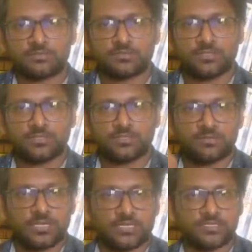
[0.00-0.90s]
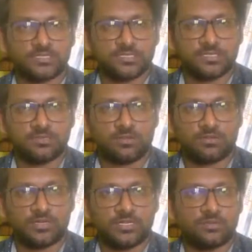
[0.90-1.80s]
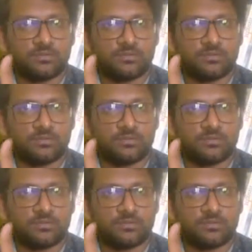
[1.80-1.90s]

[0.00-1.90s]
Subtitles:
So there are existing already